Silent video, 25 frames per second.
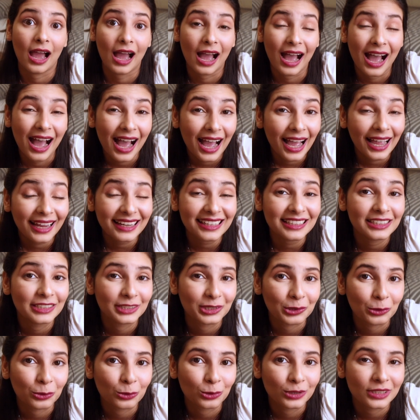I
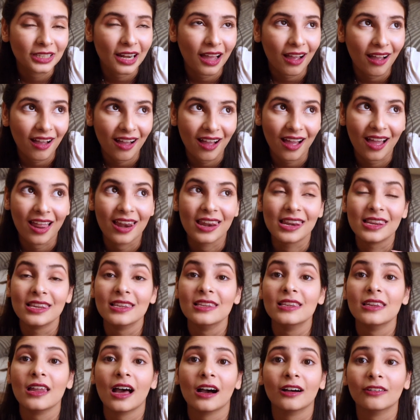don't
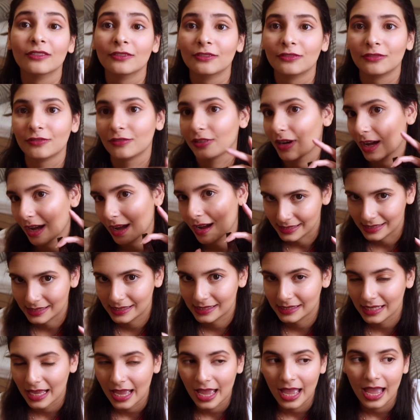love
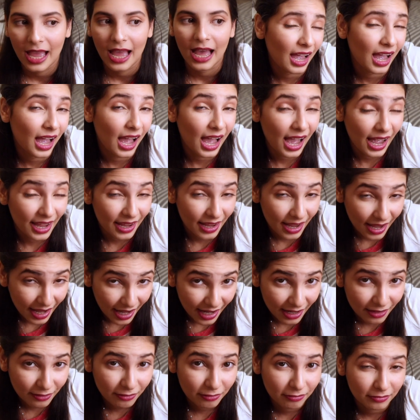this. I
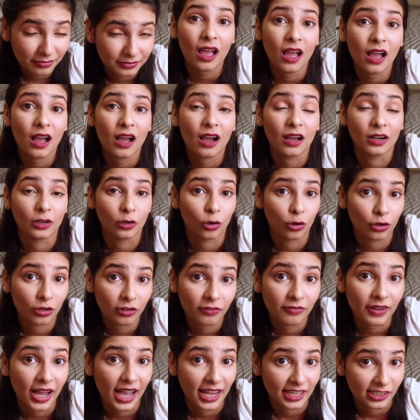have a lot
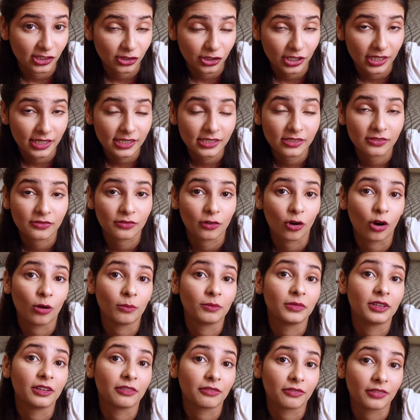of eye shades
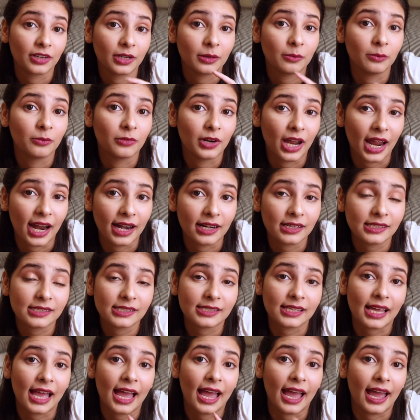from different
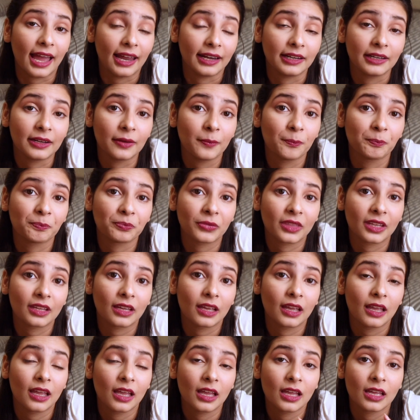brands and
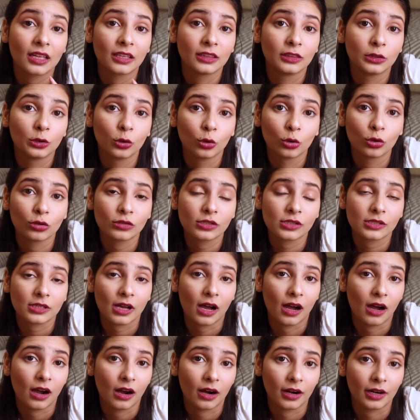those
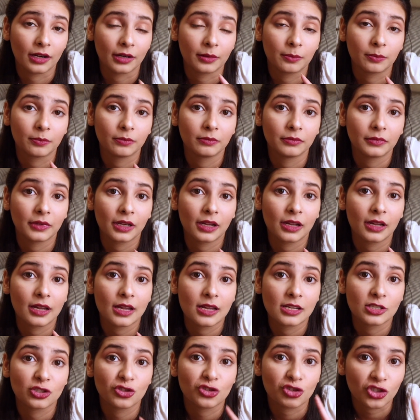are
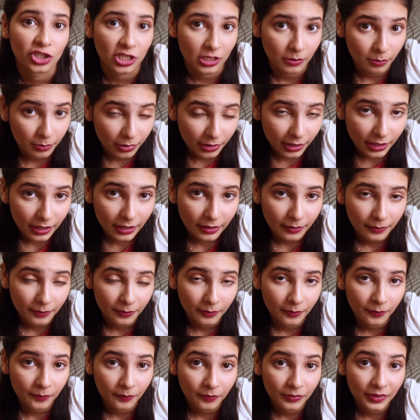cheaper
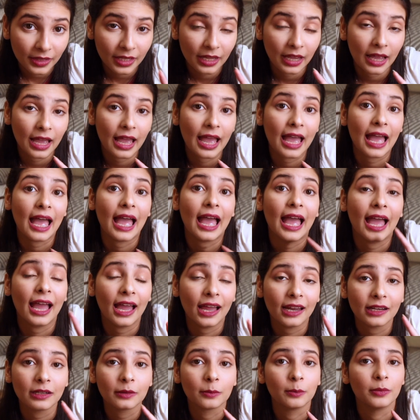
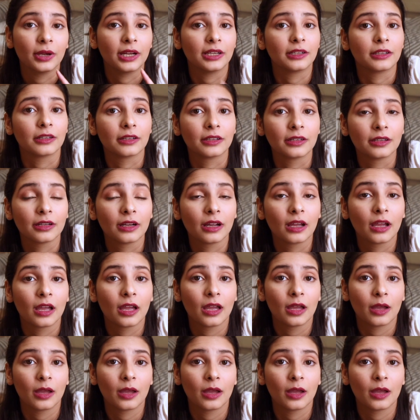and better